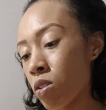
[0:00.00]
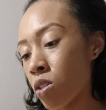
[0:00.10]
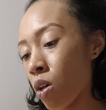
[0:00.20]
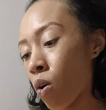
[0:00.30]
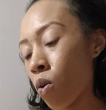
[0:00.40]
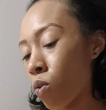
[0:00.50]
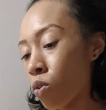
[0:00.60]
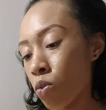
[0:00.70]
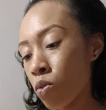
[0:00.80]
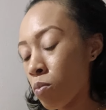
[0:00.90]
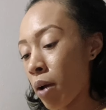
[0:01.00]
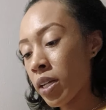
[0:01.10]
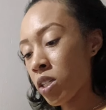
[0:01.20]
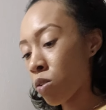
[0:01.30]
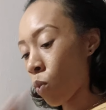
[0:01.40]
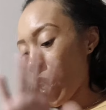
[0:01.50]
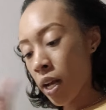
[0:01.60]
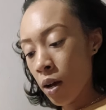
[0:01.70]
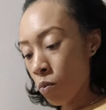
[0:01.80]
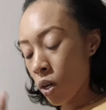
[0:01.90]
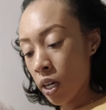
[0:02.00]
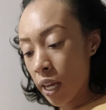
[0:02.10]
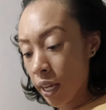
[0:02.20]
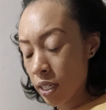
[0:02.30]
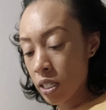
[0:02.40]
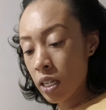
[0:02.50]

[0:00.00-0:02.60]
So you might just wake up one day and